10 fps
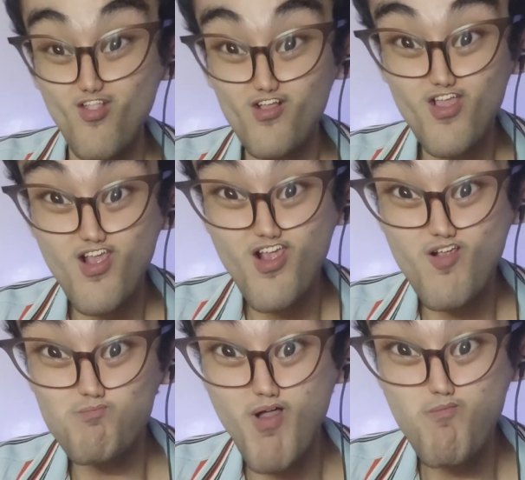
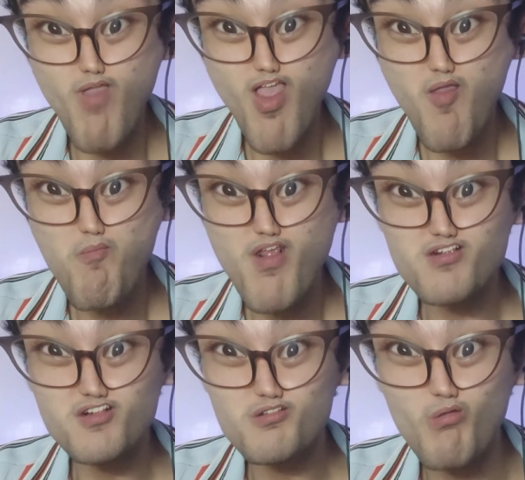Nagiging
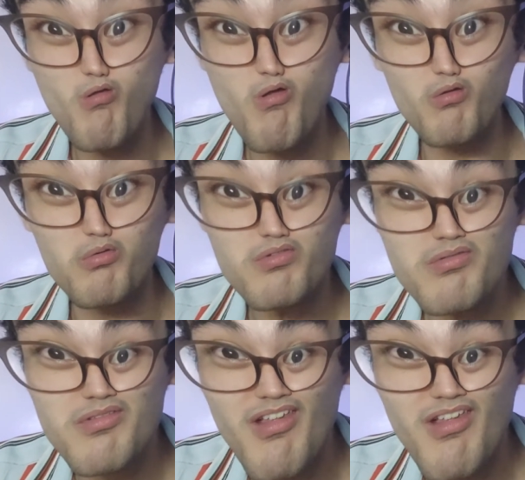pa-bebe si Toro.